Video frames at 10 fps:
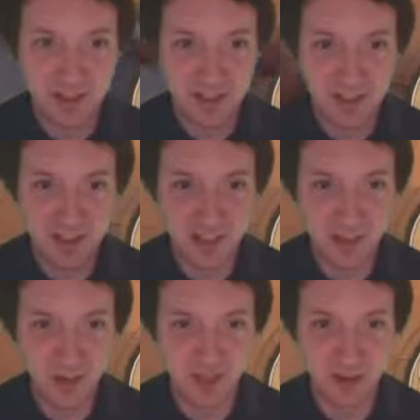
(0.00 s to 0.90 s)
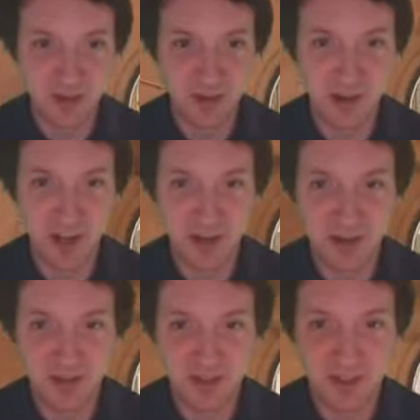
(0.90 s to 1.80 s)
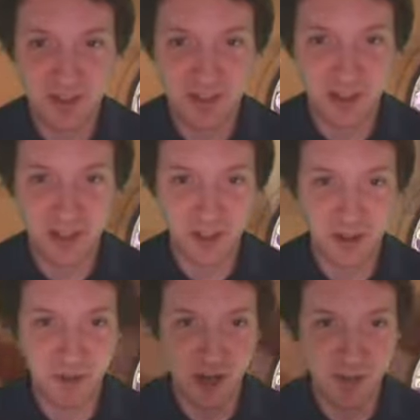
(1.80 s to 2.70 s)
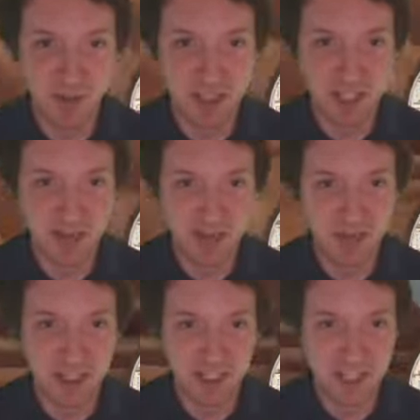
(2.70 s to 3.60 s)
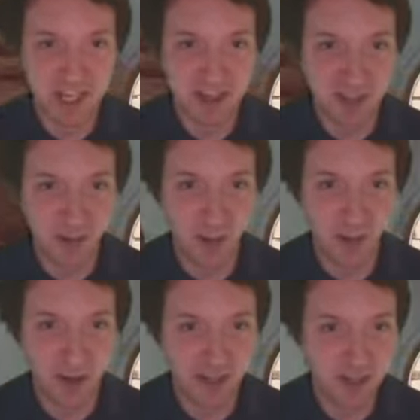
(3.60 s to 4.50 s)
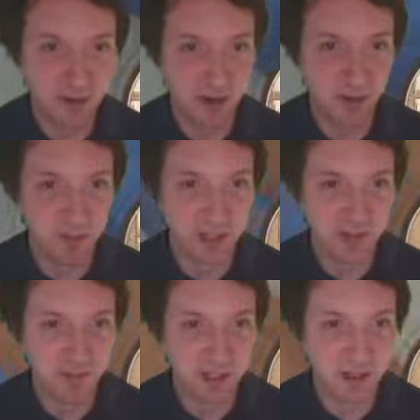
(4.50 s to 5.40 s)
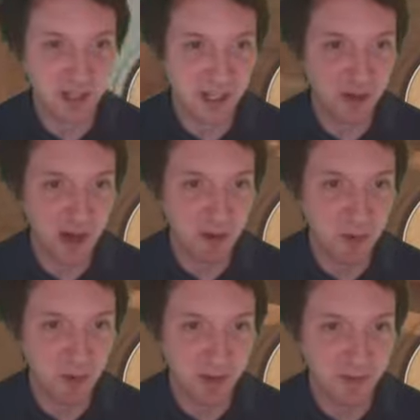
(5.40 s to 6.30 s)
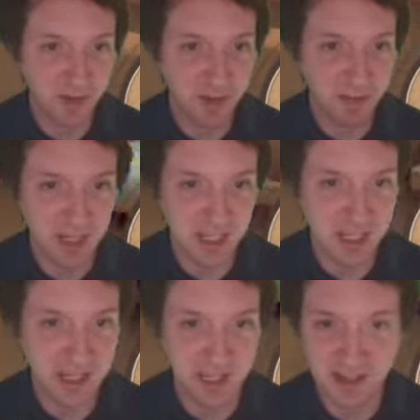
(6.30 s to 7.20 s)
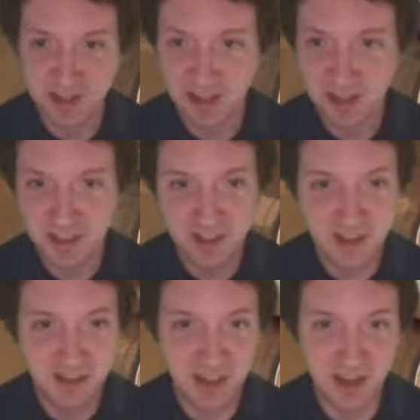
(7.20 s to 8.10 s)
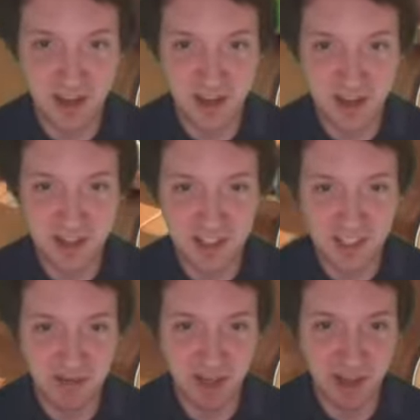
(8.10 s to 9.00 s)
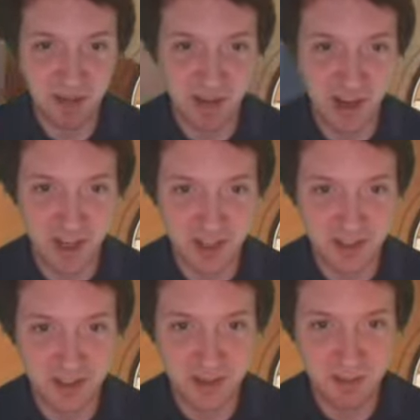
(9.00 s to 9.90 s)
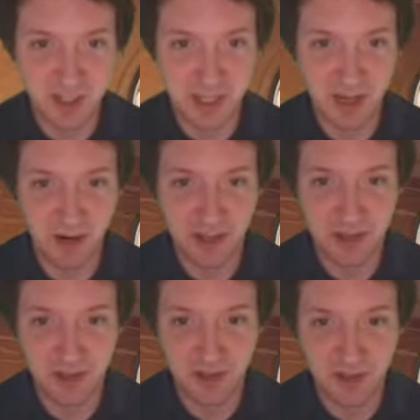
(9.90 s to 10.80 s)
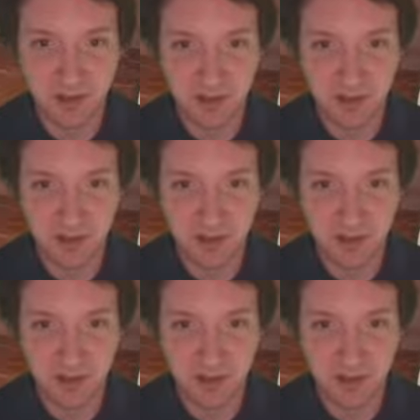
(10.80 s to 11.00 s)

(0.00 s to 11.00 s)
I'm gonna take a quick look around. Probably, given my stated goal, I should probably have been looking around more from the beginning. To see if I could find my character